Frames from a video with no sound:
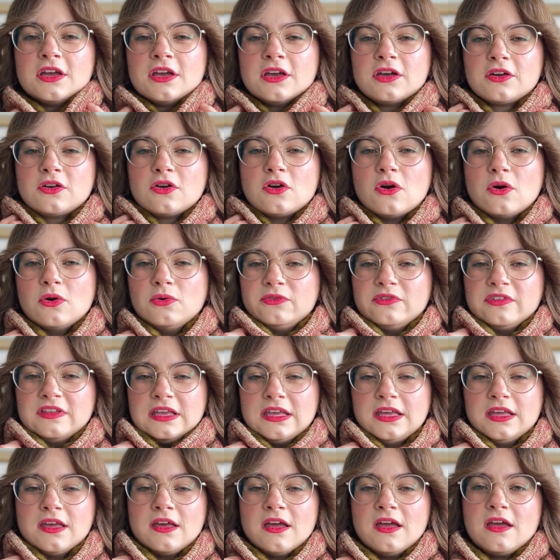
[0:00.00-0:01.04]

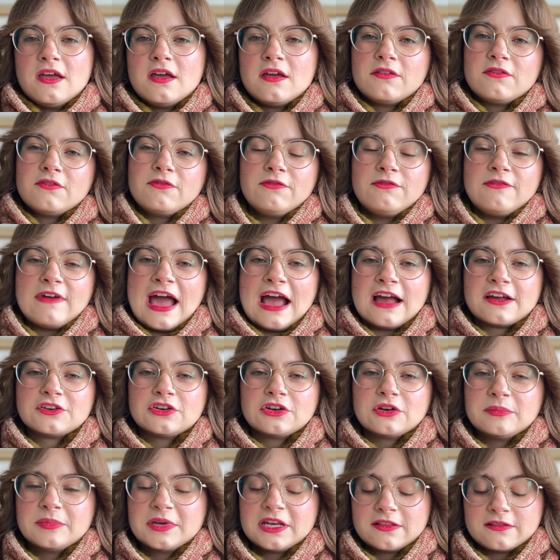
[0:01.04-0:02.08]
cozy factor,
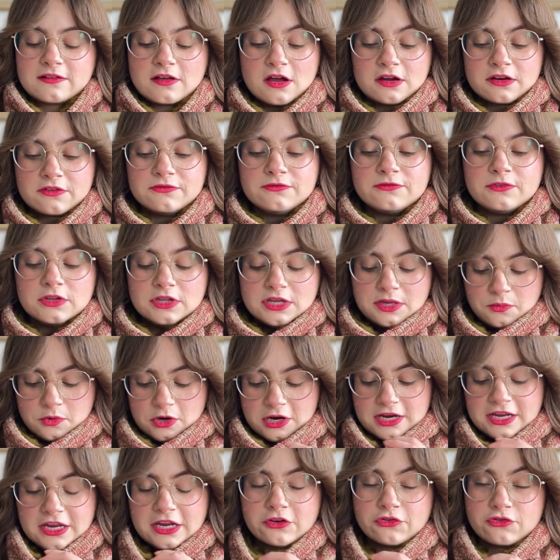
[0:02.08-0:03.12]
but it's got a fully
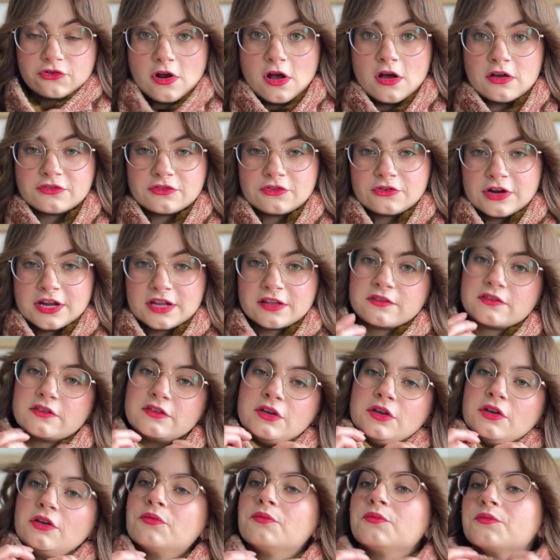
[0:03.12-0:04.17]
working drawstring, so
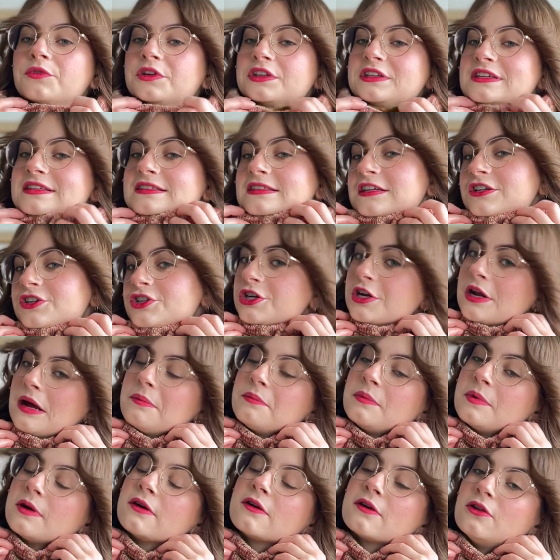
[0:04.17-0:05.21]
you can really cinch it
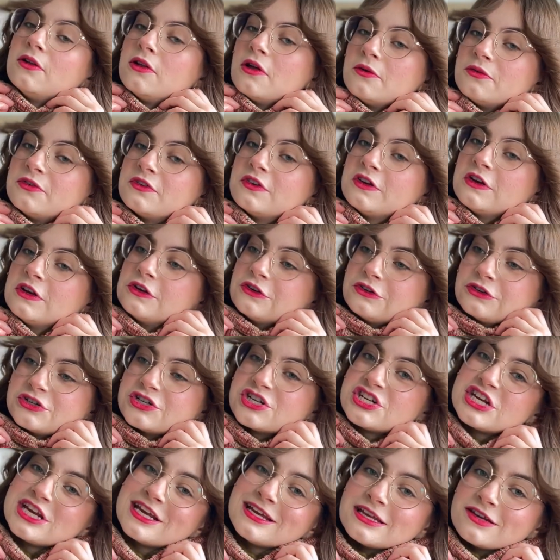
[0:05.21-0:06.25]
up close to your
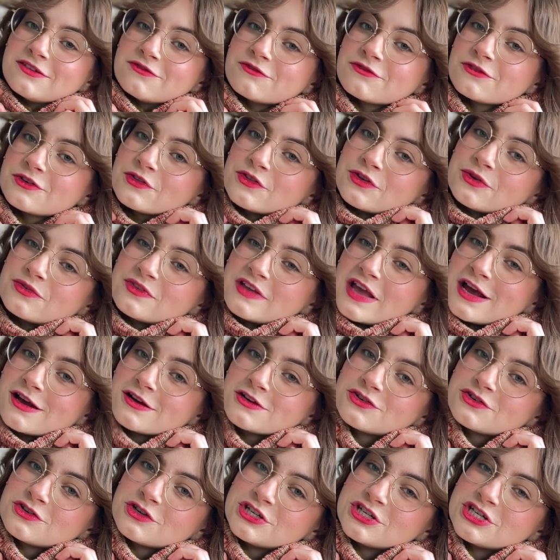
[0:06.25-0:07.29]
chin for those
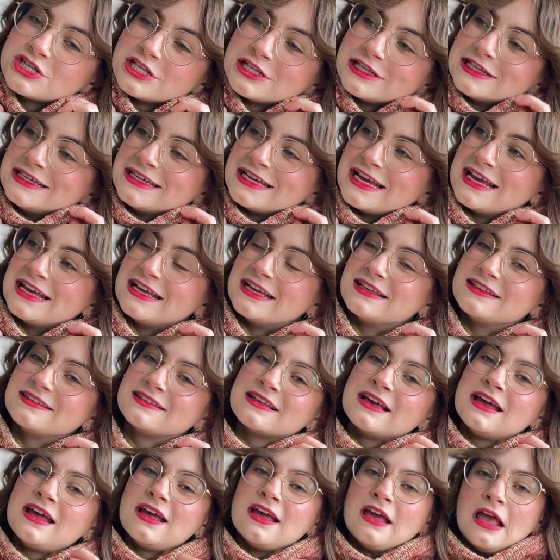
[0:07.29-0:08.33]
extra chilly days.
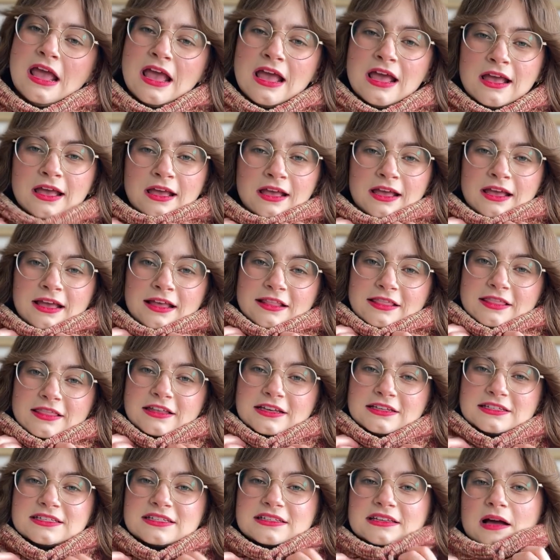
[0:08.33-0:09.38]
The
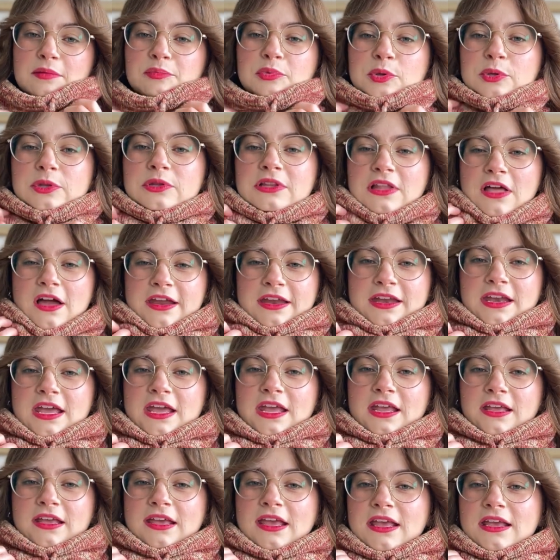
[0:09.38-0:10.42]
double
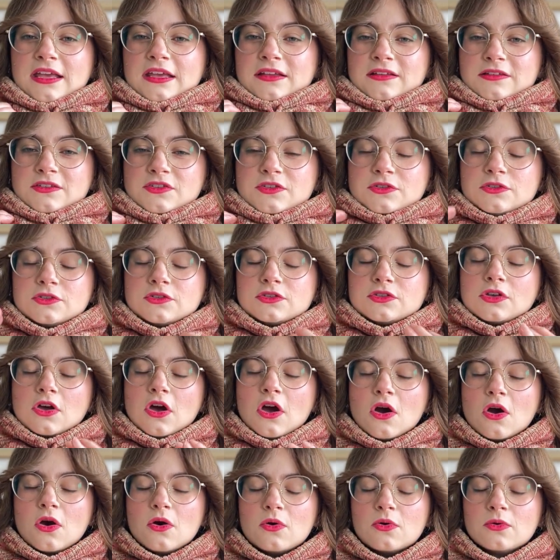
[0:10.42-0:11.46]
lining is
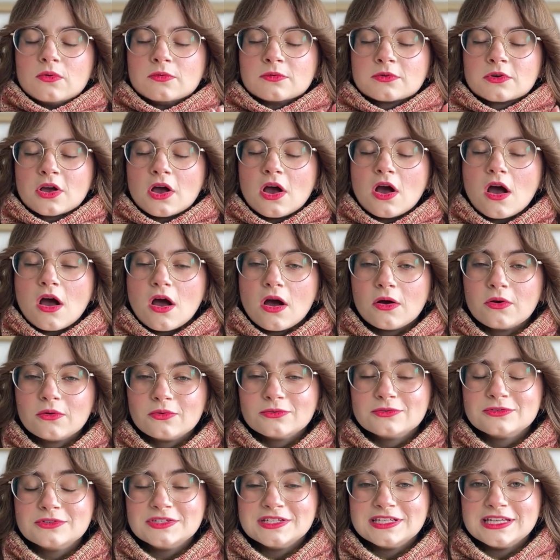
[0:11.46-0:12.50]
so
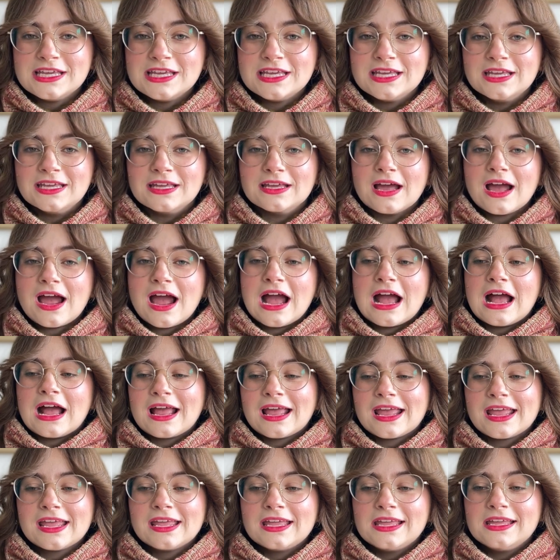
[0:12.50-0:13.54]
cozy.
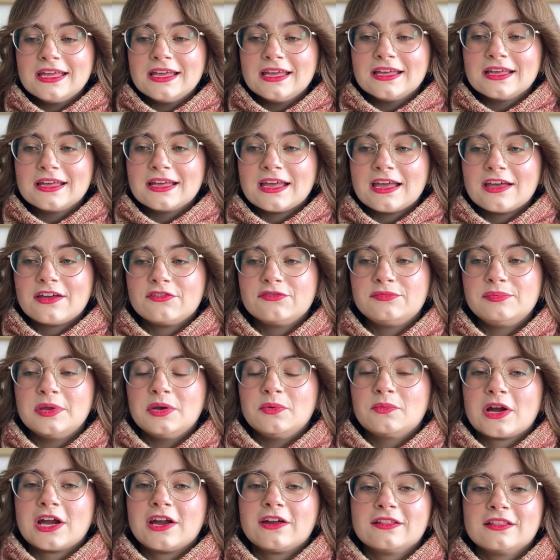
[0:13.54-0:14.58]
I have been
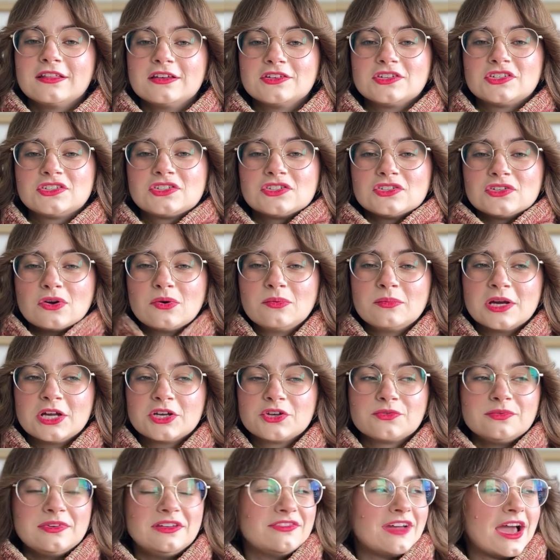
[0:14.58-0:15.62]
wearing this so
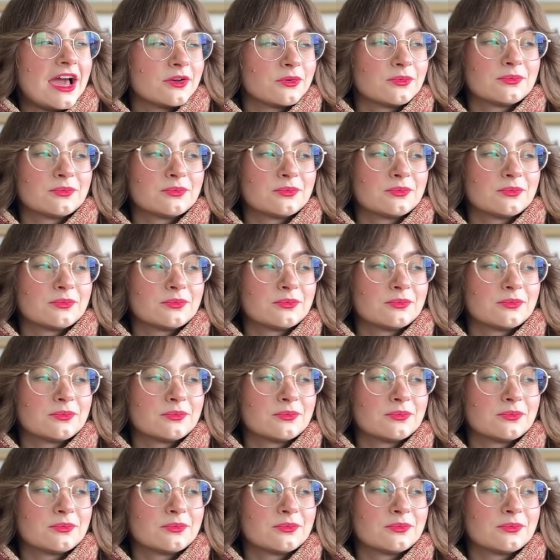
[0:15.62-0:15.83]
much. We've had a